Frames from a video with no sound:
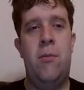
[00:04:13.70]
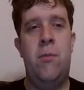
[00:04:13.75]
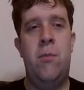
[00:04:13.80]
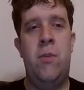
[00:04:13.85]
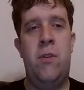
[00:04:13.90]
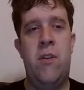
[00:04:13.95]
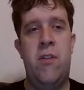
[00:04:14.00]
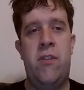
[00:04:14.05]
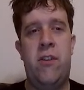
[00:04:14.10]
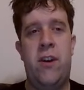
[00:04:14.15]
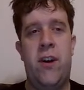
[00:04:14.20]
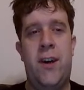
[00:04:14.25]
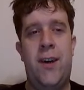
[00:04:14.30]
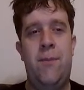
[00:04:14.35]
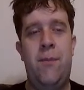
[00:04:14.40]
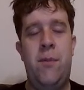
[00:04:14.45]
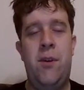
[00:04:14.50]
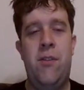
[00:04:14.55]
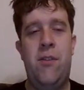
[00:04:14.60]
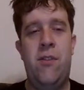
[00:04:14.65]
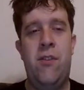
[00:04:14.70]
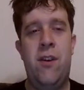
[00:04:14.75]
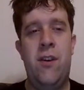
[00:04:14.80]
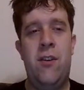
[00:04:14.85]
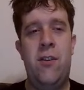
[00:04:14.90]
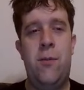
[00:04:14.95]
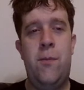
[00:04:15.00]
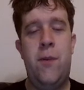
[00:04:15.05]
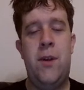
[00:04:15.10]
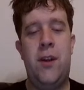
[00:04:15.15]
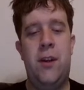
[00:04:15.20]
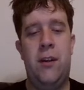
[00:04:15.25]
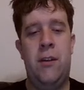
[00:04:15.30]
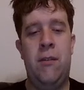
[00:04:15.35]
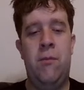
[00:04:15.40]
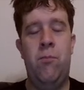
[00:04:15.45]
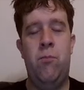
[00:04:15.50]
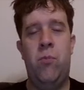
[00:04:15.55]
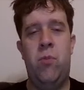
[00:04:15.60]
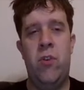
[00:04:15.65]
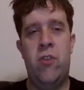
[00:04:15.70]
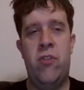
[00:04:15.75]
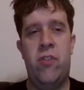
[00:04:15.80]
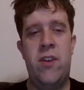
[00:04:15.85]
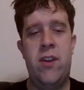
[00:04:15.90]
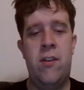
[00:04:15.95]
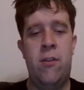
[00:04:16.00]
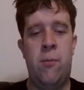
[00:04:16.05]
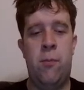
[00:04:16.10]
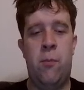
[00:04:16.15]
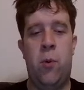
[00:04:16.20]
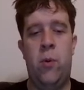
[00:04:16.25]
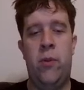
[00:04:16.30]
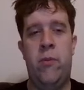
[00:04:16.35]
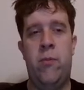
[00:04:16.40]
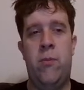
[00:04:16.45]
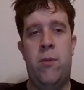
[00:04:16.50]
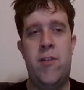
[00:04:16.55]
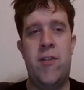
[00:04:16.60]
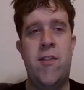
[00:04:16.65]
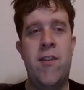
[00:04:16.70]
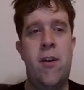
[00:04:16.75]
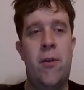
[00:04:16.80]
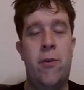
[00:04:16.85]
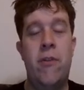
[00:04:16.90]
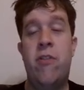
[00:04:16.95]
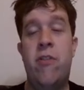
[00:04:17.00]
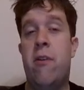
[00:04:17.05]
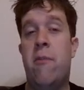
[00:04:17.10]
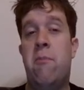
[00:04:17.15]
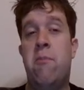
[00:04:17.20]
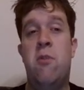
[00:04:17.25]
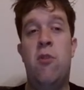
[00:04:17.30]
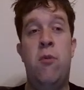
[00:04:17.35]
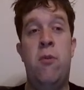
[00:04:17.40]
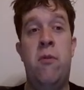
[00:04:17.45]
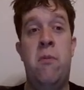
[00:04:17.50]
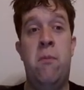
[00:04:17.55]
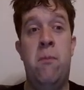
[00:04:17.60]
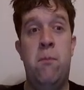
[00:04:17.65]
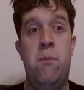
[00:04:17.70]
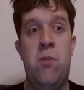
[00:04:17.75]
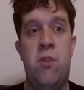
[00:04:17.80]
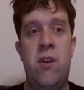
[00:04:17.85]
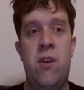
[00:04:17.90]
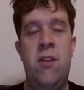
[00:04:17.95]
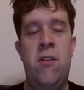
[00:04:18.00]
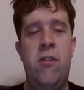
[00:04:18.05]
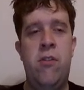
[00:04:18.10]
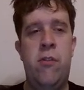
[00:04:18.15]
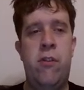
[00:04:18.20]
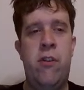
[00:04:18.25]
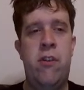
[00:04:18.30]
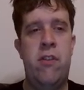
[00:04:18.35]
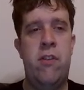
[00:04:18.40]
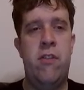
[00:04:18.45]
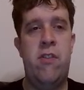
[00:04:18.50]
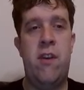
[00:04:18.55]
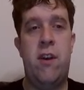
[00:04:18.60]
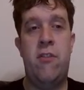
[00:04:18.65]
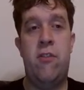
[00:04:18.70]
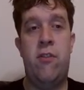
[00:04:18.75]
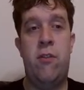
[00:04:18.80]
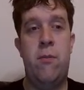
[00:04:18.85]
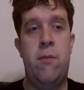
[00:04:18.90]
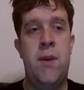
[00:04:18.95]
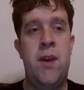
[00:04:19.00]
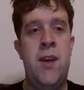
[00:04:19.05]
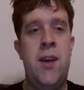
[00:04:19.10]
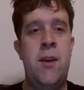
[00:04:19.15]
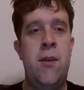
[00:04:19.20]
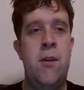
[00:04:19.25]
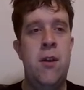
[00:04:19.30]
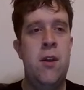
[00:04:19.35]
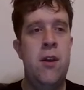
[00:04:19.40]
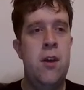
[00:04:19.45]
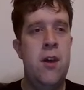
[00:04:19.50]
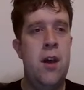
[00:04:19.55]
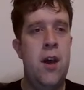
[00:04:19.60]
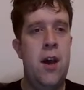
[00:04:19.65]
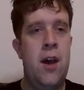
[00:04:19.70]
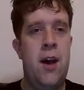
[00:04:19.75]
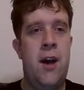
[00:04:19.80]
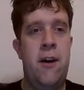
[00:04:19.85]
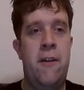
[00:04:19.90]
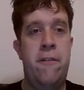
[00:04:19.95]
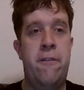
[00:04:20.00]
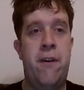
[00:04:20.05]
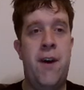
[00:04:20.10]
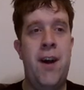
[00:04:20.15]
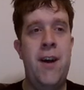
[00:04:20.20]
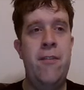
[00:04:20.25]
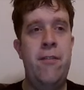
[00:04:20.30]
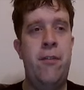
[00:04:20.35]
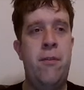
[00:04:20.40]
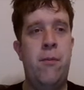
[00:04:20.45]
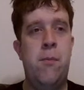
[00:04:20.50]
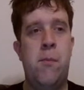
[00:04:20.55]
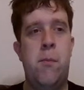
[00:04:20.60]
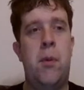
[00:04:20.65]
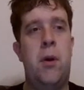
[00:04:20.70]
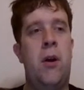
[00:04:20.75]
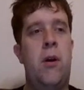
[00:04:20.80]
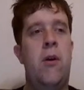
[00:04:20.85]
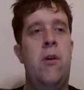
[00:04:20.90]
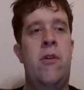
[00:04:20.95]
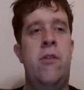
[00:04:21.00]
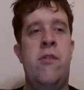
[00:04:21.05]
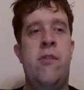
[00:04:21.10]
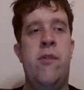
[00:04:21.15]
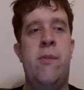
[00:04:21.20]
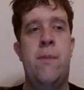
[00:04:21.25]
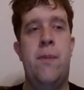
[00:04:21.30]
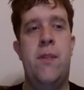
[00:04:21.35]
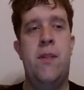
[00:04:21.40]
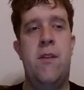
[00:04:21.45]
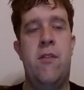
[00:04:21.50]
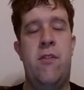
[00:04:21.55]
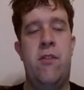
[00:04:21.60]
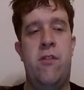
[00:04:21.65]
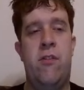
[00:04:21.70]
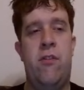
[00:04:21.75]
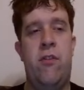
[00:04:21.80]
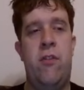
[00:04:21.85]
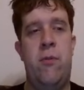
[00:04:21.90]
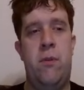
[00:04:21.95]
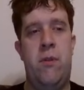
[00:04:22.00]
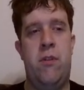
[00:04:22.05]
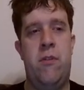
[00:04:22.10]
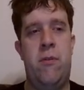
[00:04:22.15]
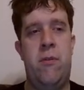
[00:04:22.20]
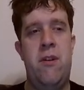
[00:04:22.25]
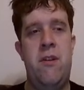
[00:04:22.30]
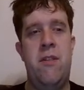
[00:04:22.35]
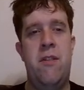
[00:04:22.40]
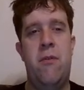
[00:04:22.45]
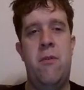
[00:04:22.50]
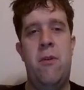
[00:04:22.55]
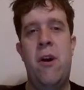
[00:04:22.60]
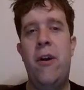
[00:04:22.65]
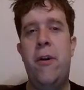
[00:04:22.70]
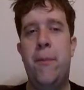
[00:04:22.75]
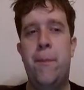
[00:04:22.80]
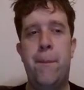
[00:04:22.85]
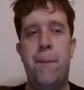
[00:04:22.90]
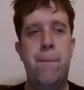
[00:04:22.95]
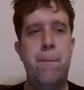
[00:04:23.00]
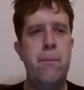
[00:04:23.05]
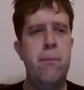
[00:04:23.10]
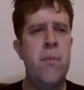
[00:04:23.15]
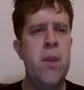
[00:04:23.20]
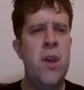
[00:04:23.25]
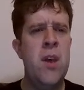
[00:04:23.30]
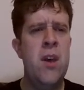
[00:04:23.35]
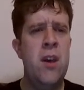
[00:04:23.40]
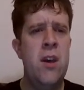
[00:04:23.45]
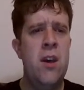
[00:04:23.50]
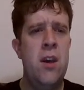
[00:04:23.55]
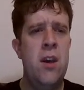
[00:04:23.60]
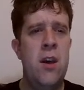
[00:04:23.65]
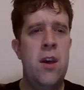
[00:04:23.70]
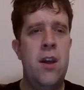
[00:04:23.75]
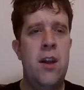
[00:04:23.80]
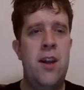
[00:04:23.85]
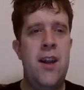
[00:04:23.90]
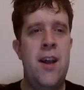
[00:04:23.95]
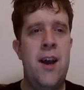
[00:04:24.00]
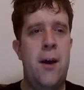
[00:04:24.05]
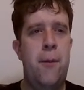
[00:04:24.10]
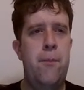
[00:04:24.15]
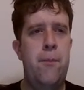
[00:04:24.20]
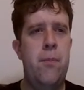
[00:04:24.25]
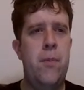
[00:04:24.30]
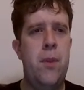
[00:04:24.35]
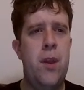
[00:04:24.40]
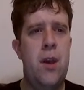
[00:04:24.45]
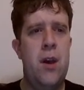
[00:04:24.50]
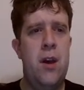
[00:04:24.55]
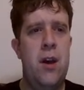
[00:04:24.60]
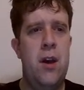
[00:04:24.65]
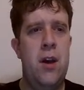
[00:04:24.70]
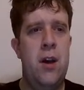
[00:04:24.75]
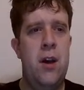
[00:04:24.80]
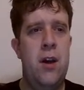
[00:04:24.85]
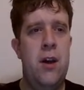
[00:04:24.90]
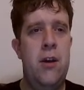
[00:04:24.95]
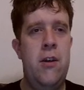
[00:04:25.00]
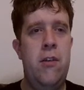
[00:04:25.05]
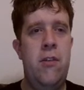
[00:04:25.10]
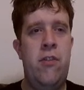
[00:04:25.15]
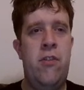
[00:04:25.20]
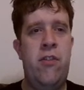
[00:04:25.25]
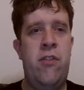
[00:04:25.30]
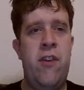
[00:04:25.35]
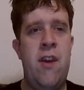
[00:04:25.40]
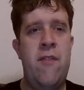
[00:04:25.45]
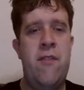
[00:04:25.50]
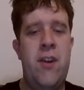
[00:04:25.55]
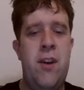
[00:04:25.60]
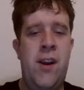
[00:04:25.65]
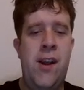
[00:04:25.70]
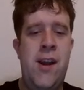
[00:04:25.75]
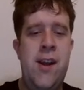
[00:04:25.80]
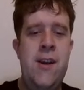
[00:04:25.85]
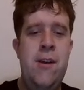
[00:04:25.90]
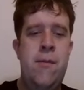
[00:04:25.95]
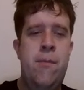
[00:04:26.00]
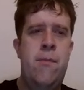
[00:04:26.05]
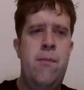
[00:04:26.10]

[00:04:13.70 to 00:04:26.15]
this can't be a 6, meaning this needs more than one cell to sum to 6, so this has to be 5 because this is 2 and 3 in the row. Now, 7 and 8.